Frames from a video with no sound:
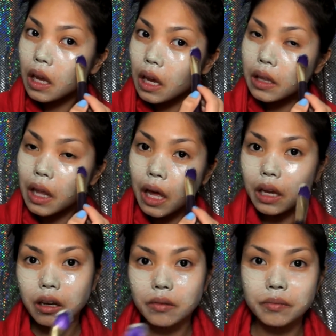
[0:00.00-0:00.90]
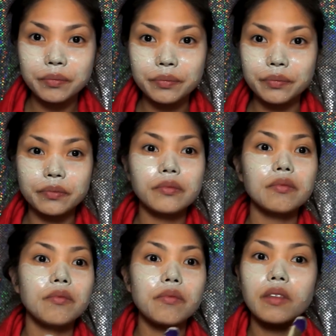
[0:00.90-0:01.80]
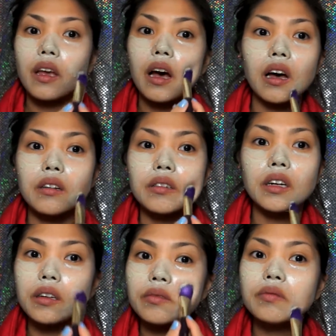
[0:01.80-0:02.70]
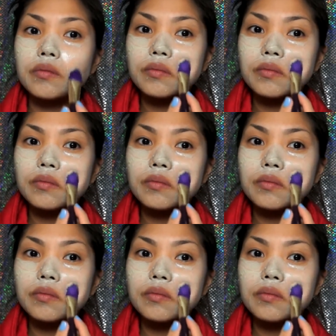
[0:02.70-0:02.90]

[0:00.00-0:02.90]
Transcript: in, like, I don't know,